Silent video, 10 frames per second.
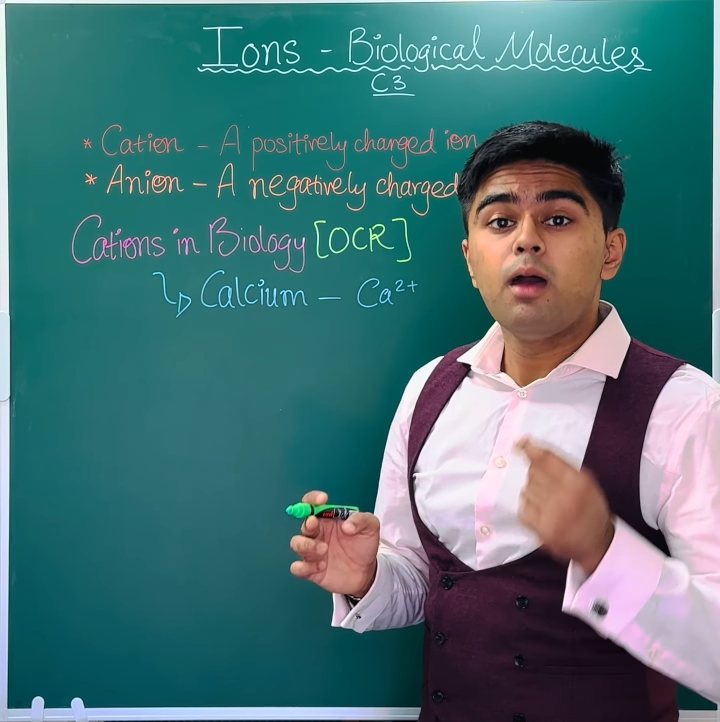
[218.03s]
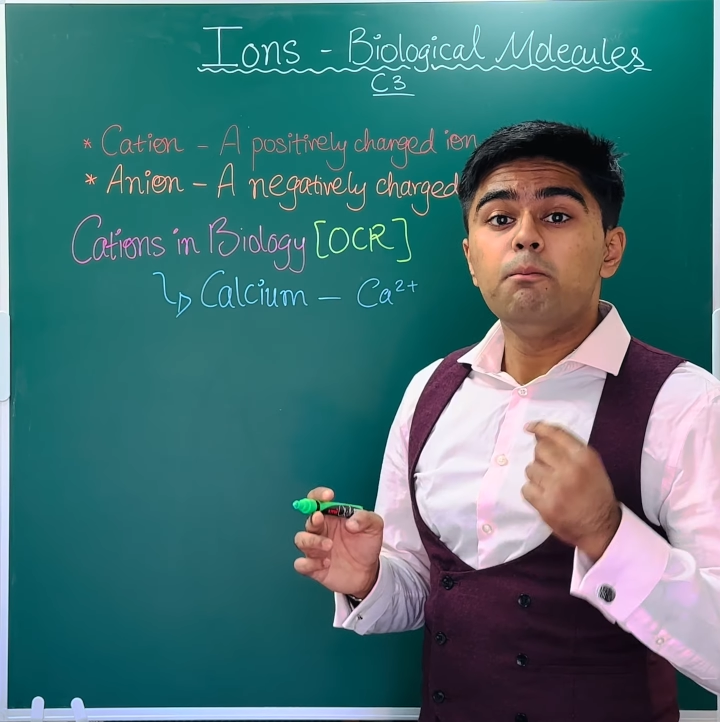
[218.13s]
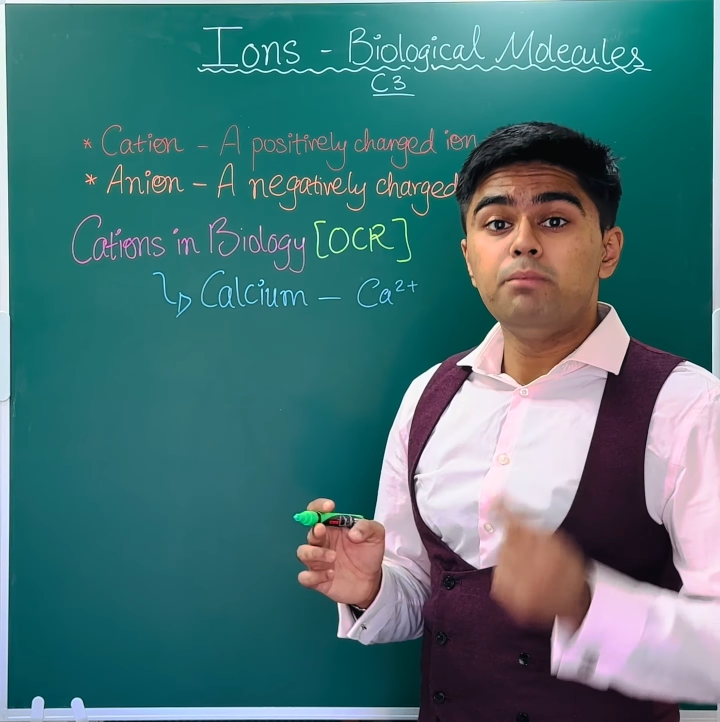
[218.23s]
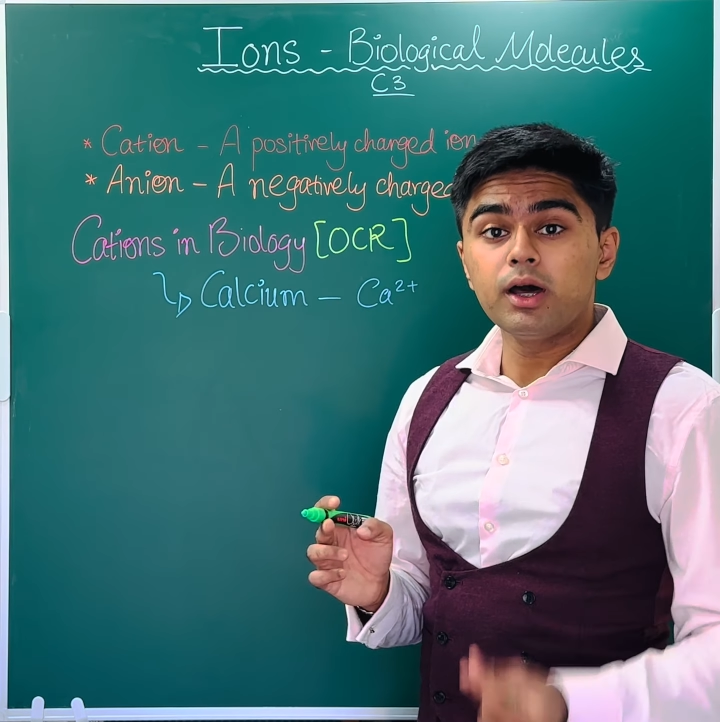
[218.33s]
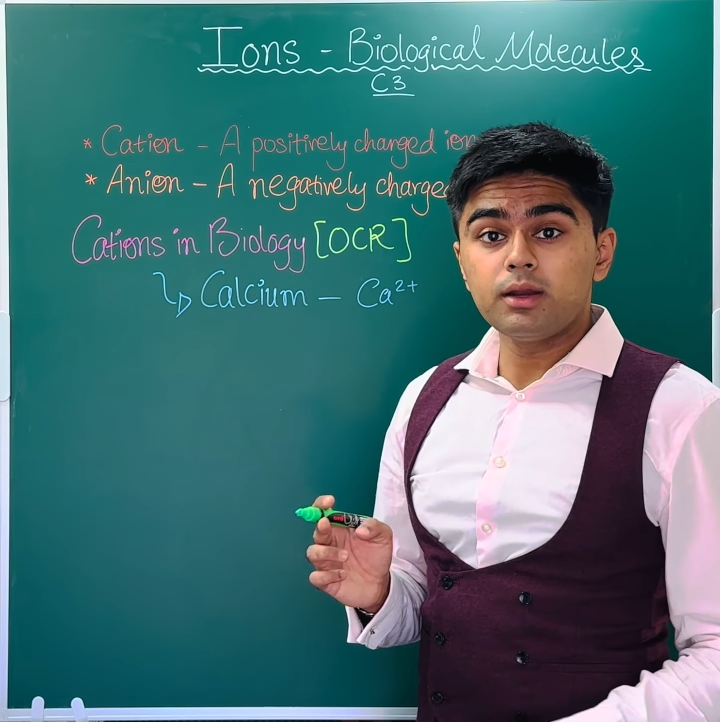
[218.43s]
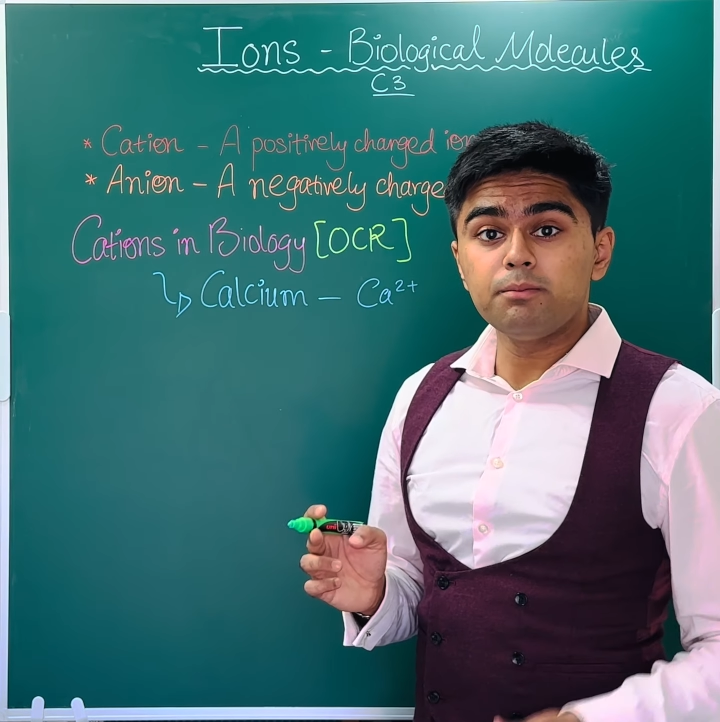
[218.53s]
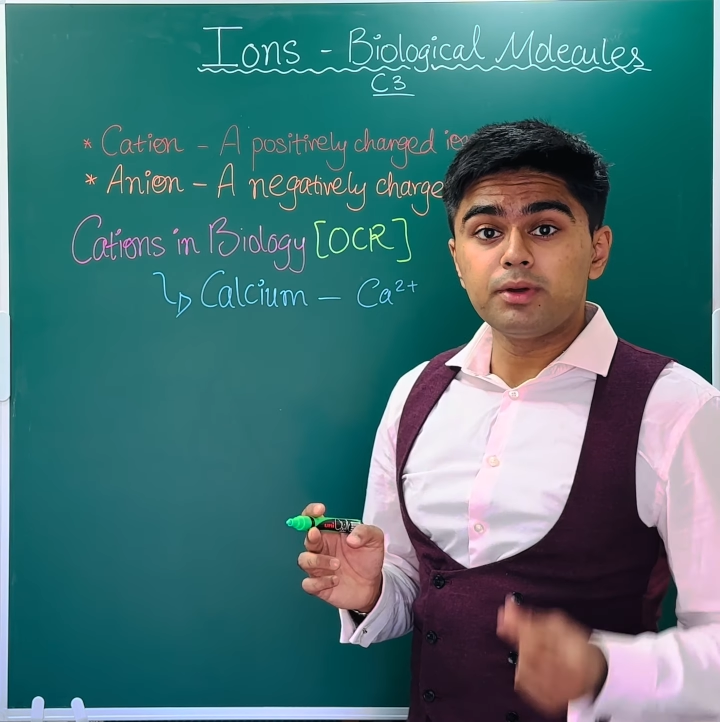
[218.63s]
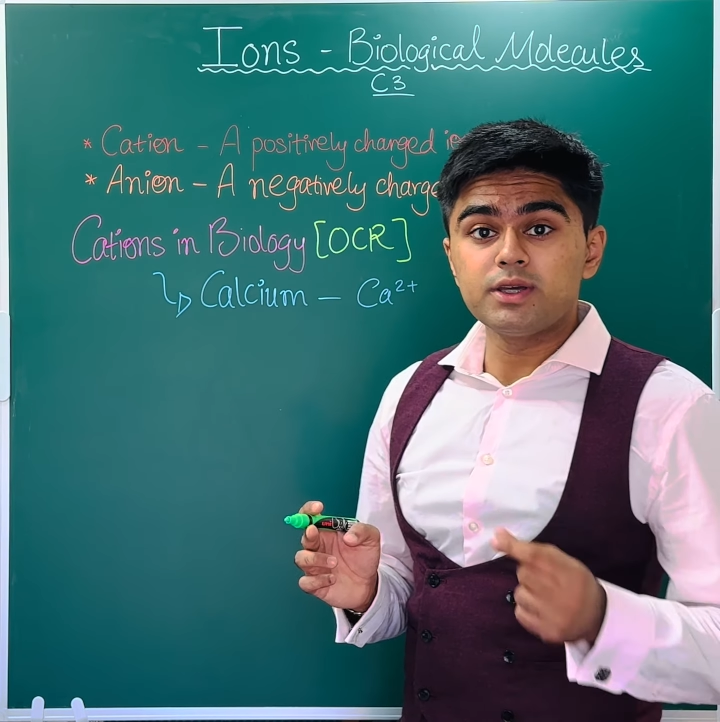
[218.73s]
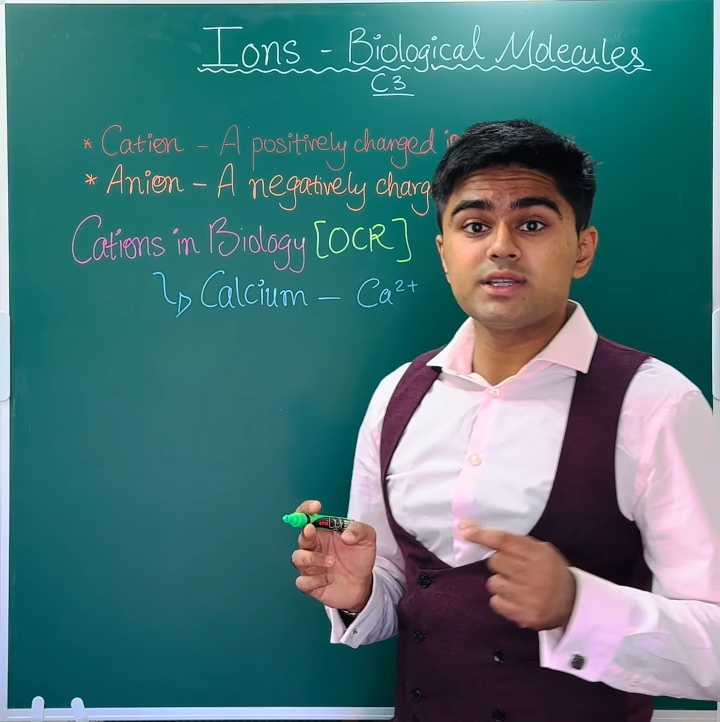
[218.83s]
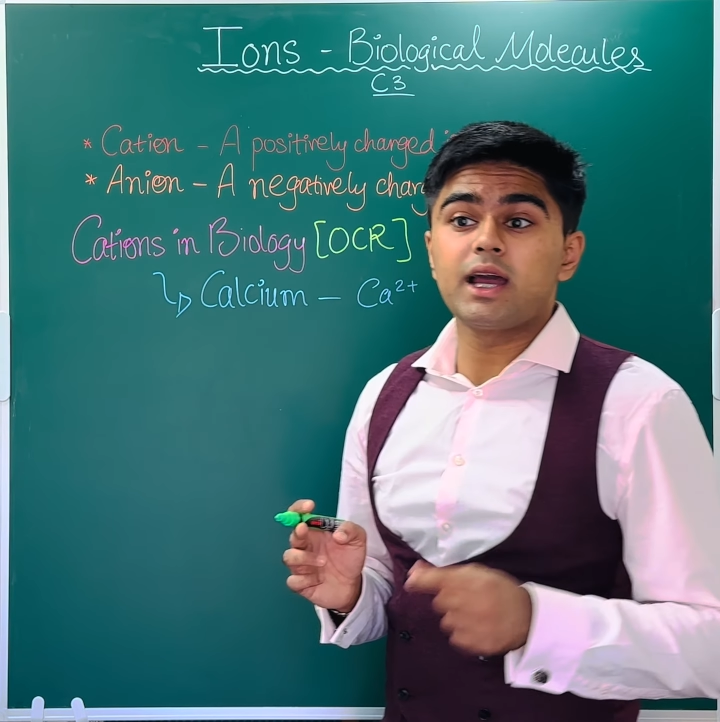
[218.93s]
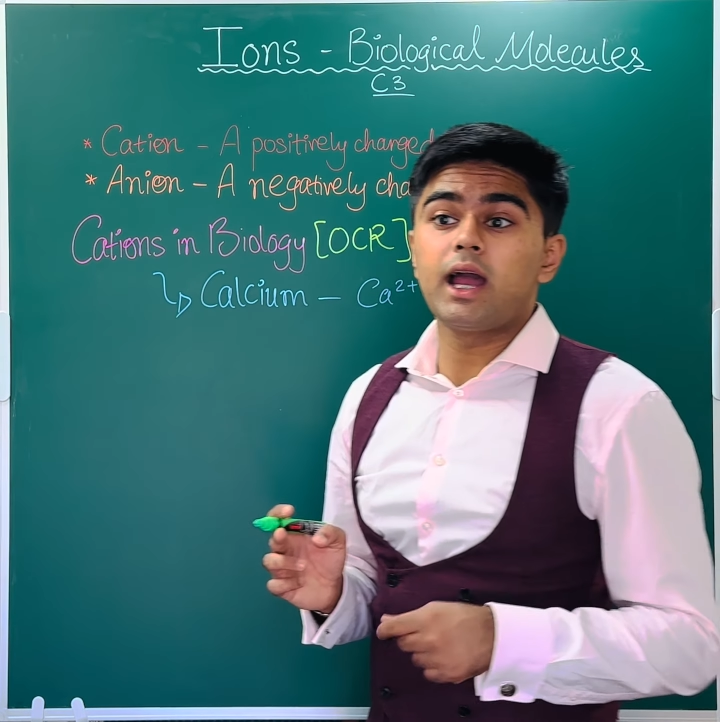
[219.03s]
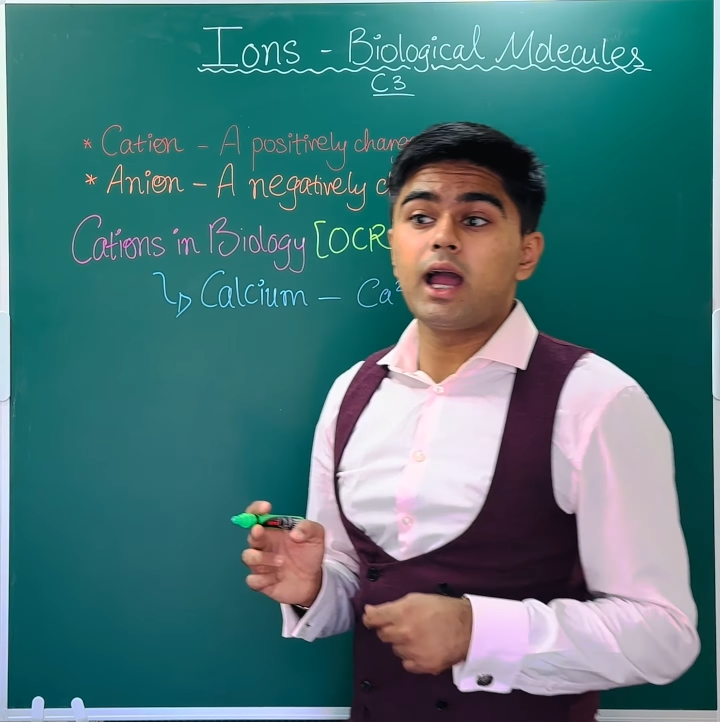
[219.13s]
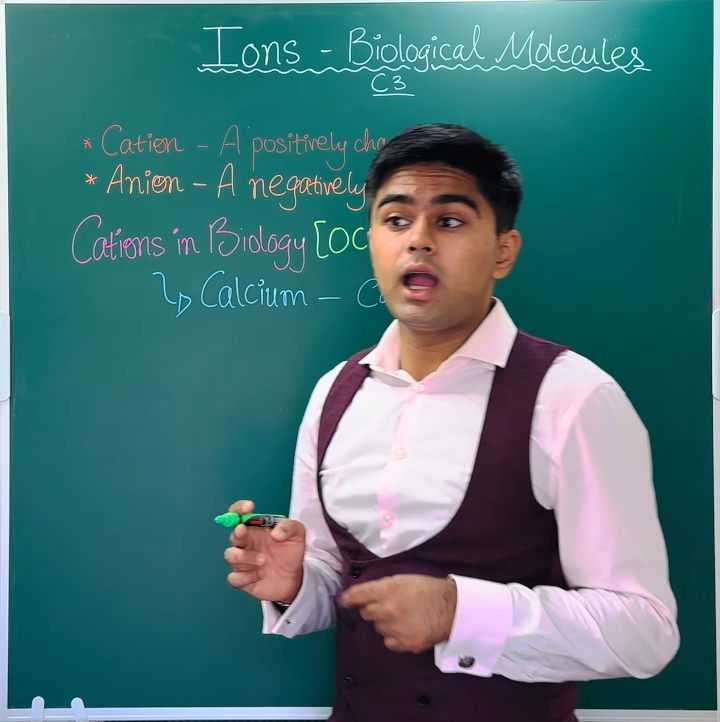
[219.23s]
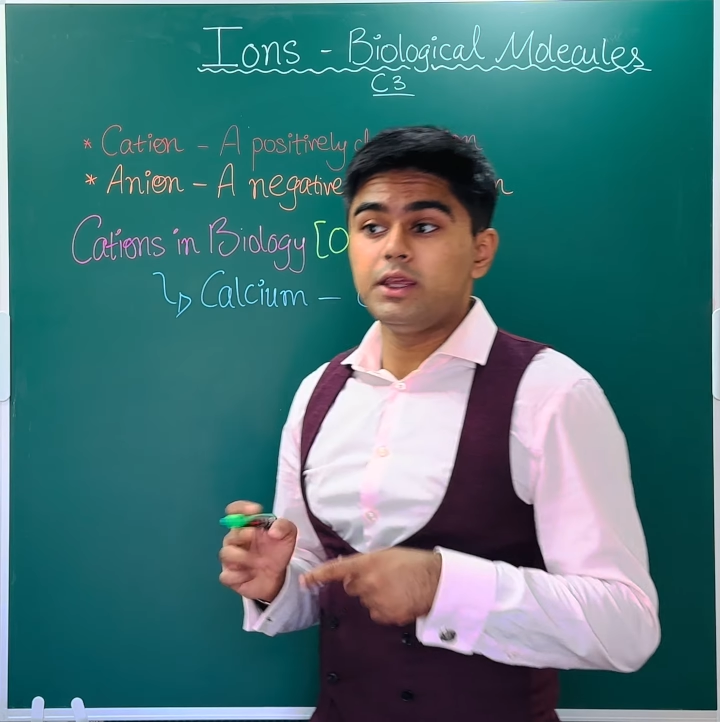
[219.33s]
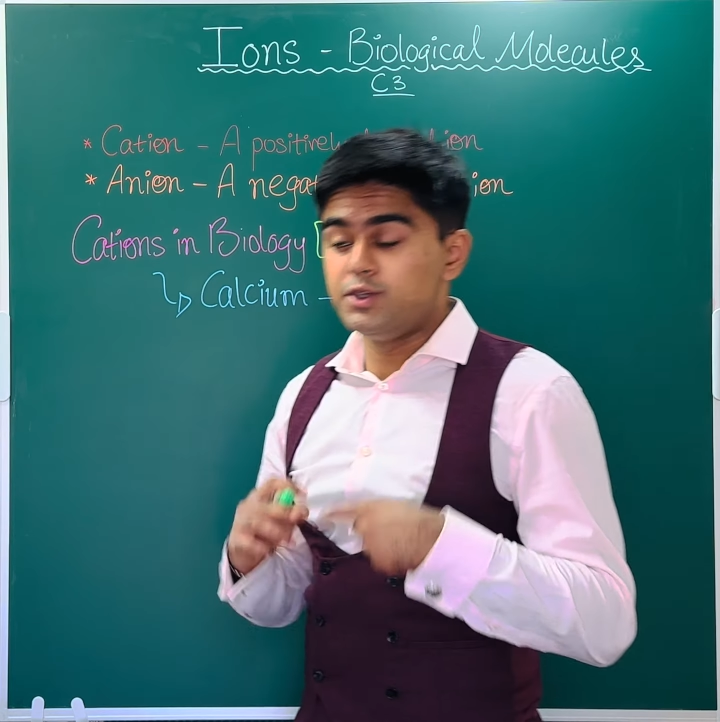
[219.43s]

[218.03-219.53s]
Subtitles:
But because you